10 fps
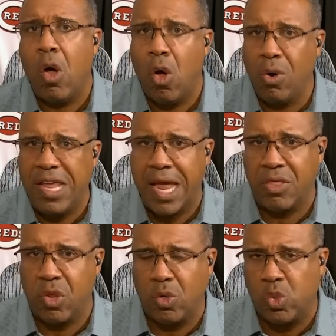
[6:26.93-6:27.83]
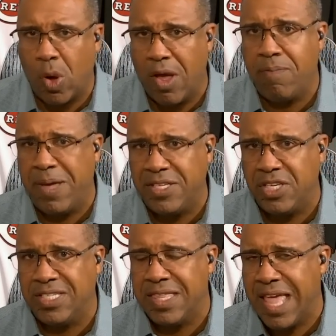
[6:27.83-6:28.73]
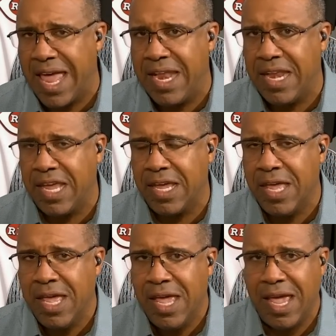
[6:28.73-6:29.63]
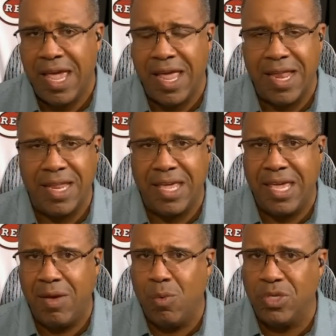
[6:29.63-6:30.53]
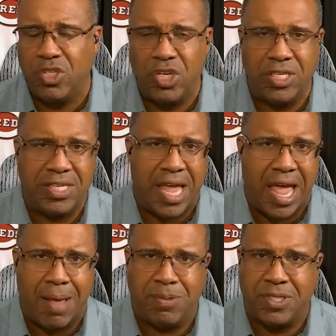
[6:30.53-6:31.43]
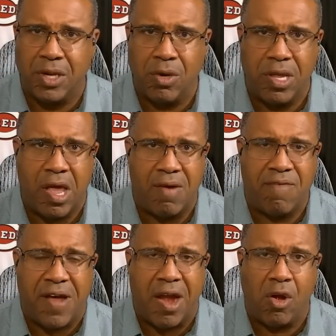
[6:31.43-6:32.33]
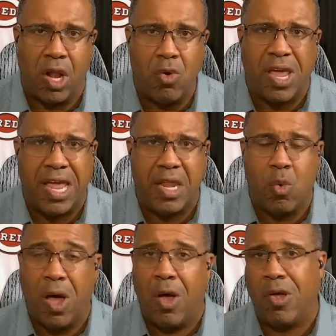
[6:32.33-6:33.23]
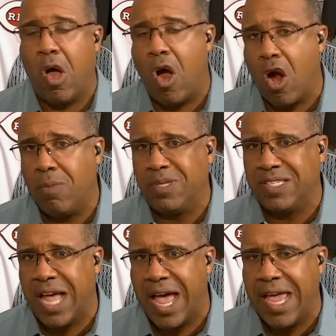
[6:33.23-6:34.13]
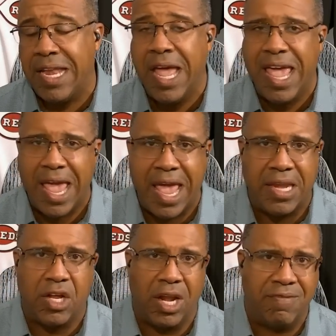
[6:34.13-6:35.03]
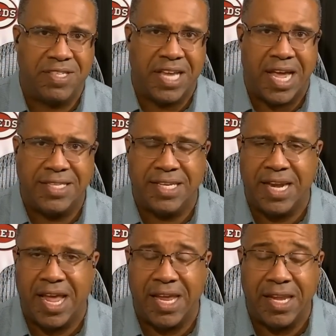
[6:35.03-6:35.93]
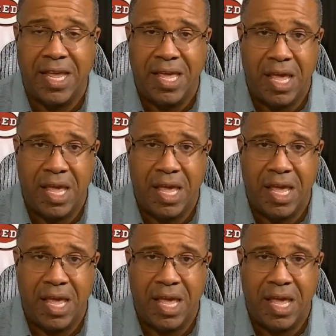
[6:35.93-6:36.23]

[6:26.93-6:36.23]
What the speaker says: Only had to throw 12 pitches in that inning, and he was just absolutely on fire, locating well, arm side and glove side tonight.